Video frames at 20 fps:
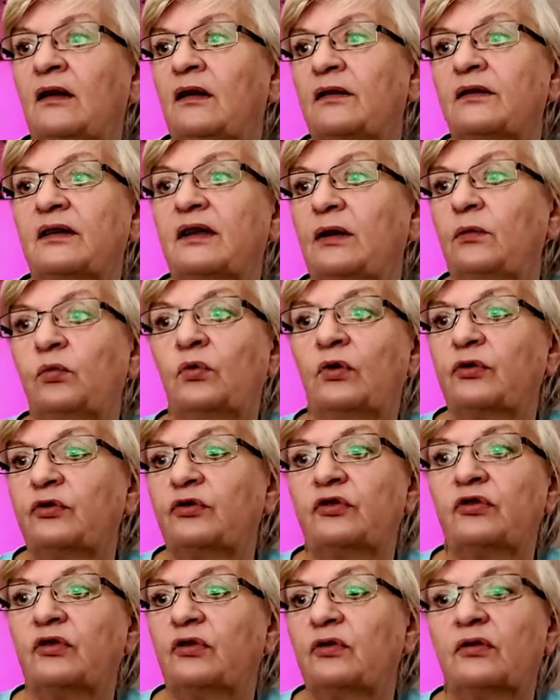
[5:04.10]
they
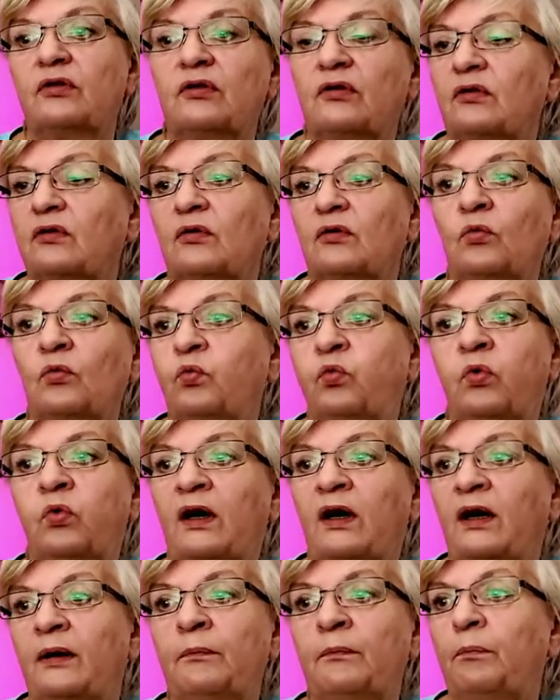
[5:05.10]
want
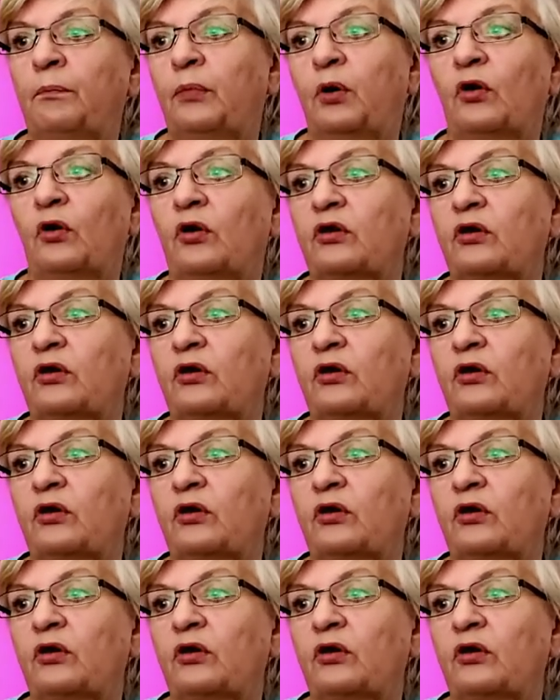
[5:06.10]
one part